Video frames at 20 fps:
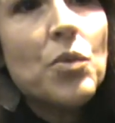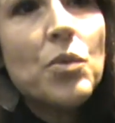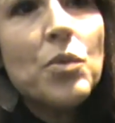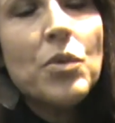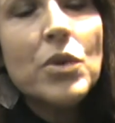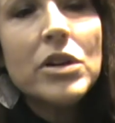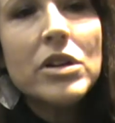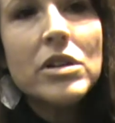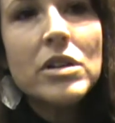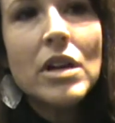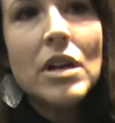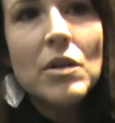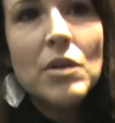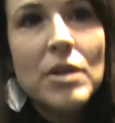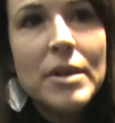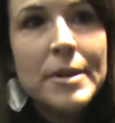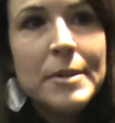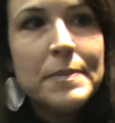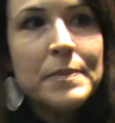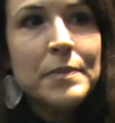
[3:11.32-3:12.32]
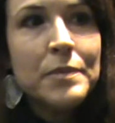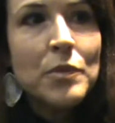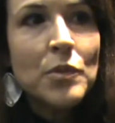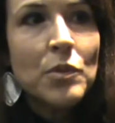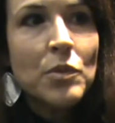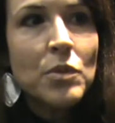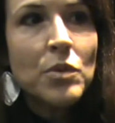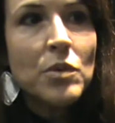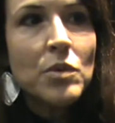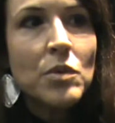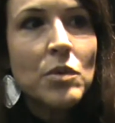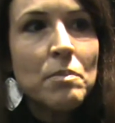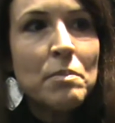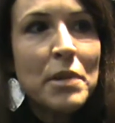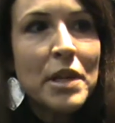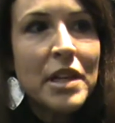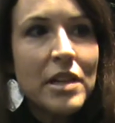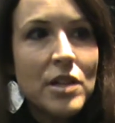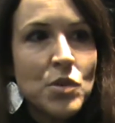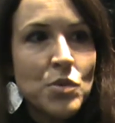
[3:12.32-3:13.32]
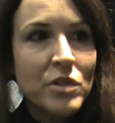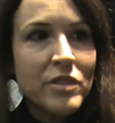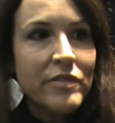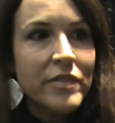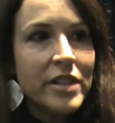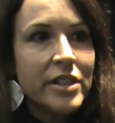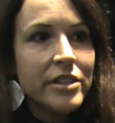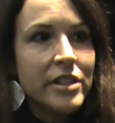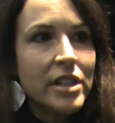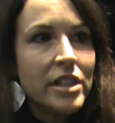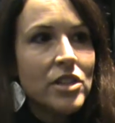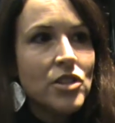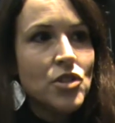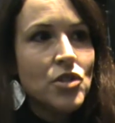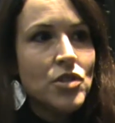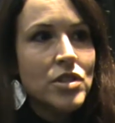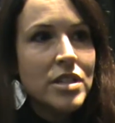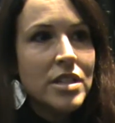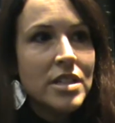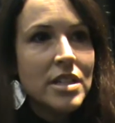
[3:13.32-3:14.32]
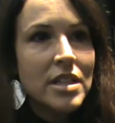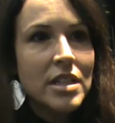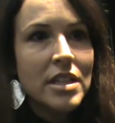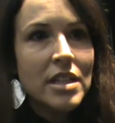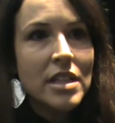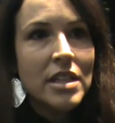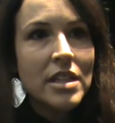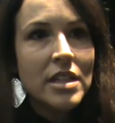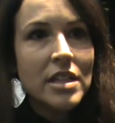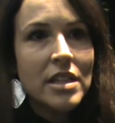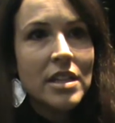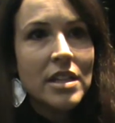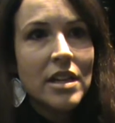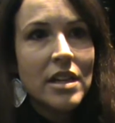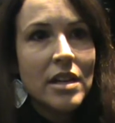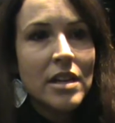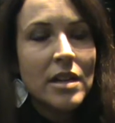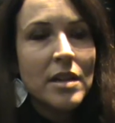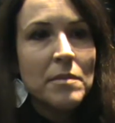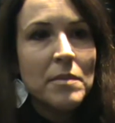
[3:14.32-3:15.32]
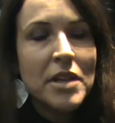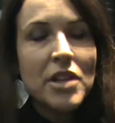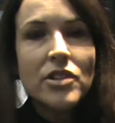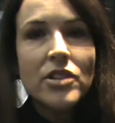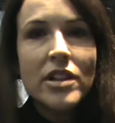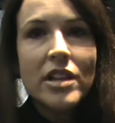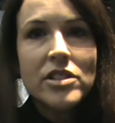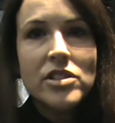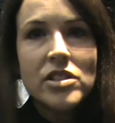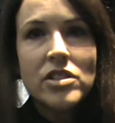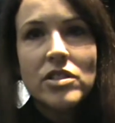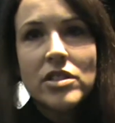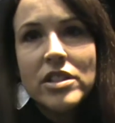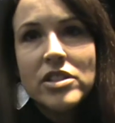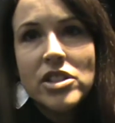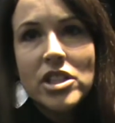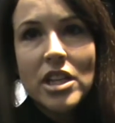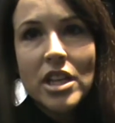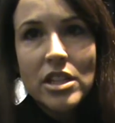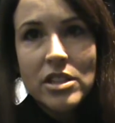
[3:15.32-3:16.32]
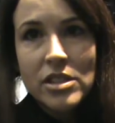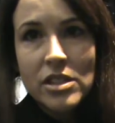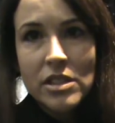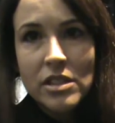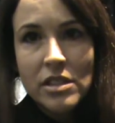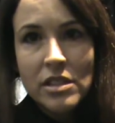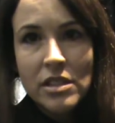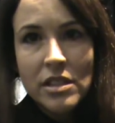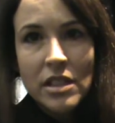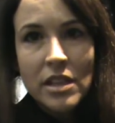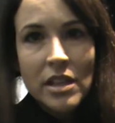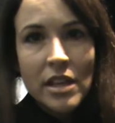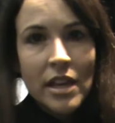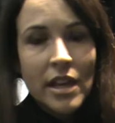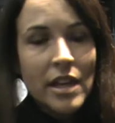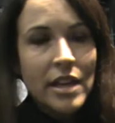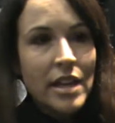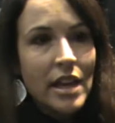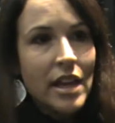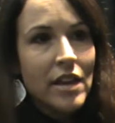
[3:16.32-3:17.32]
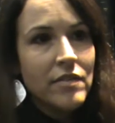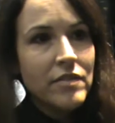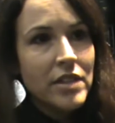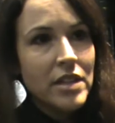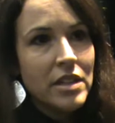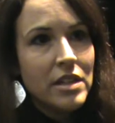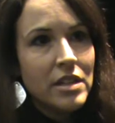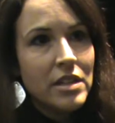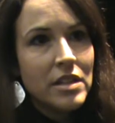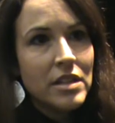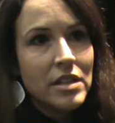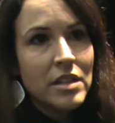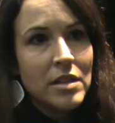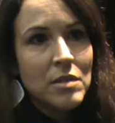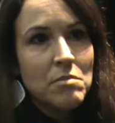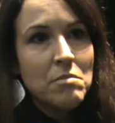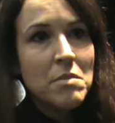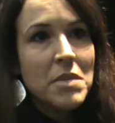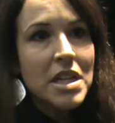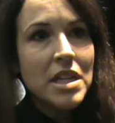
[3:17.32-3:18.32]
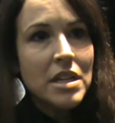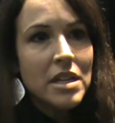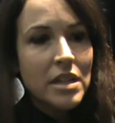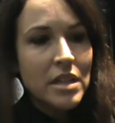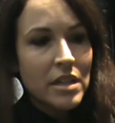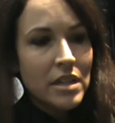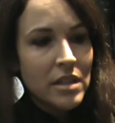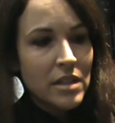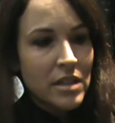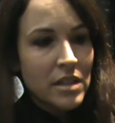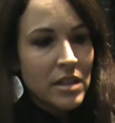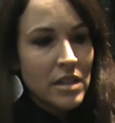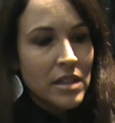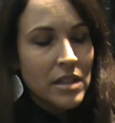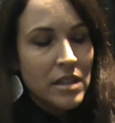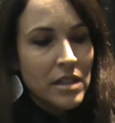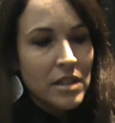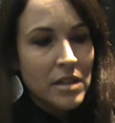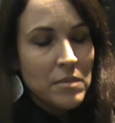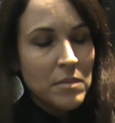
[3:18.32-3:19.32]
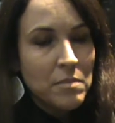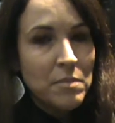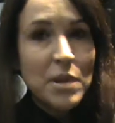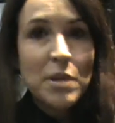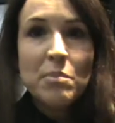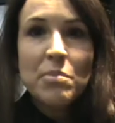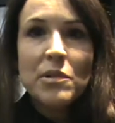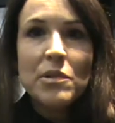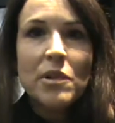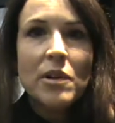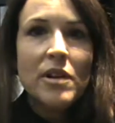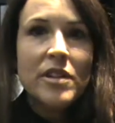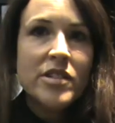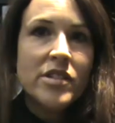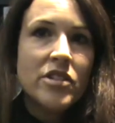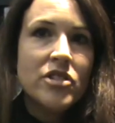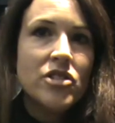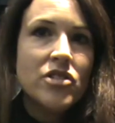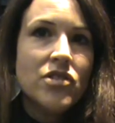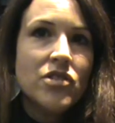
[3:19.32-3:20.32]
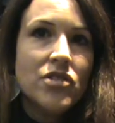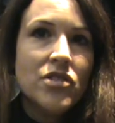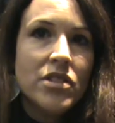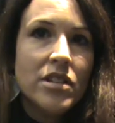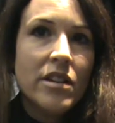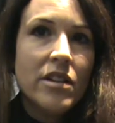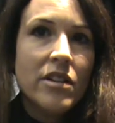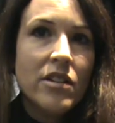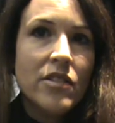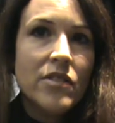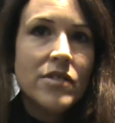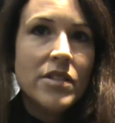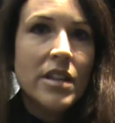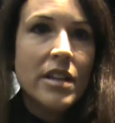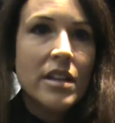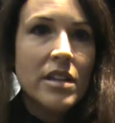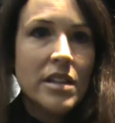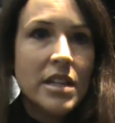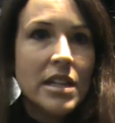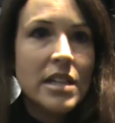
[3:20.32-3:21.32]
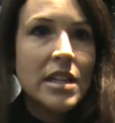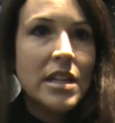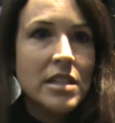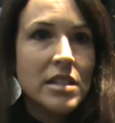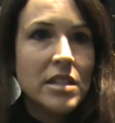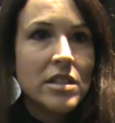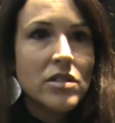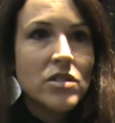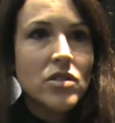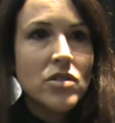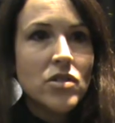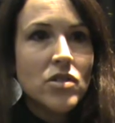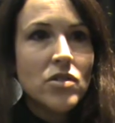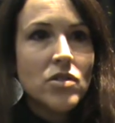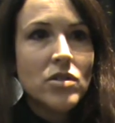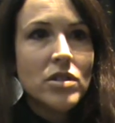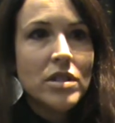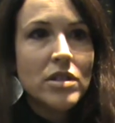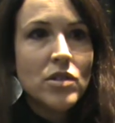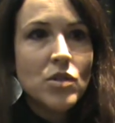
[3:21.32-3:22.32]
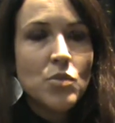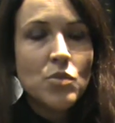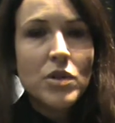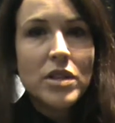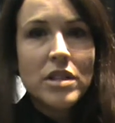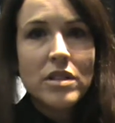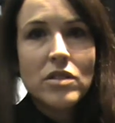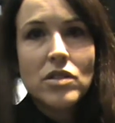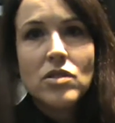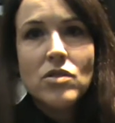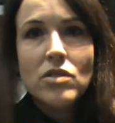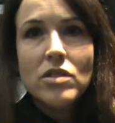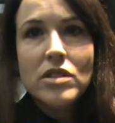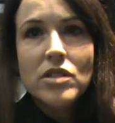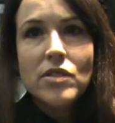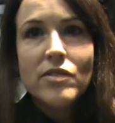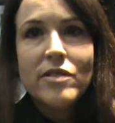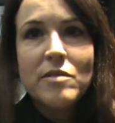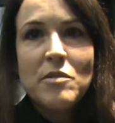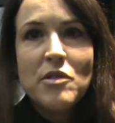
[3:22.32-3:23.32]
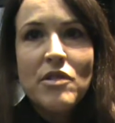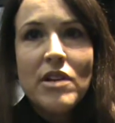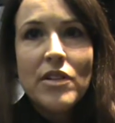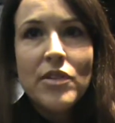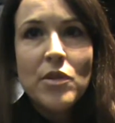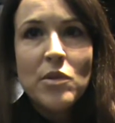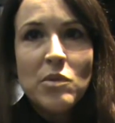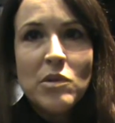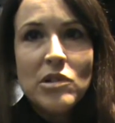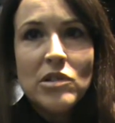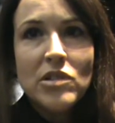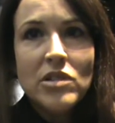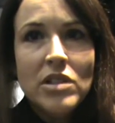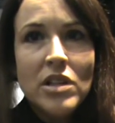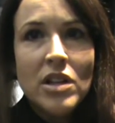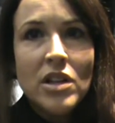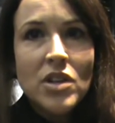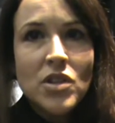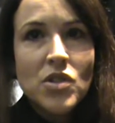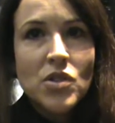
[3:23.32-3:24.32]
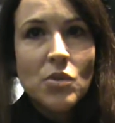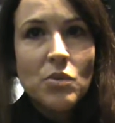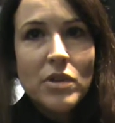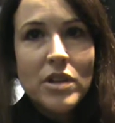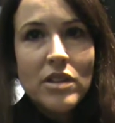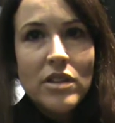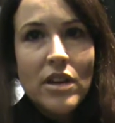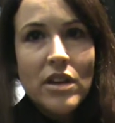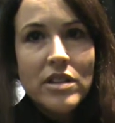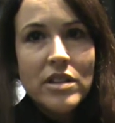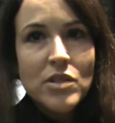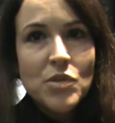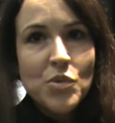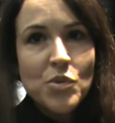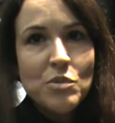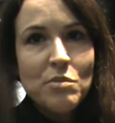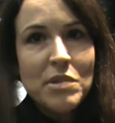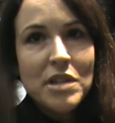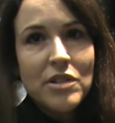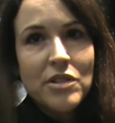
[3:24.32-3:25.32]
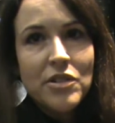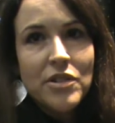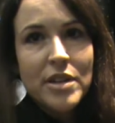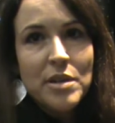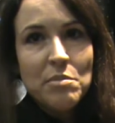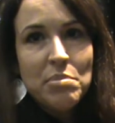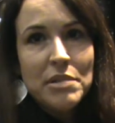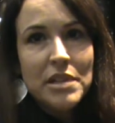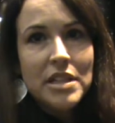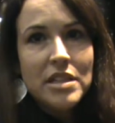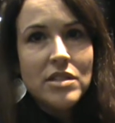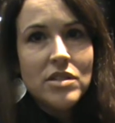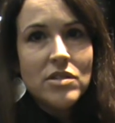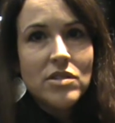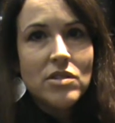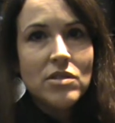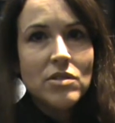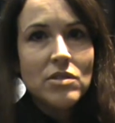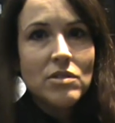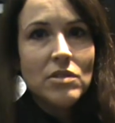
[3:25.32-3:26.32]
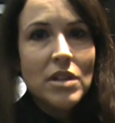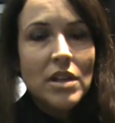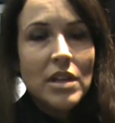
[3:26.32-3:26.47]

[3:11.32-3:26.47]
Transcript: We're because we're very interested in international education and meeting people such as yourselves and connecting the students with students from around the world. So we thought this would be a great place to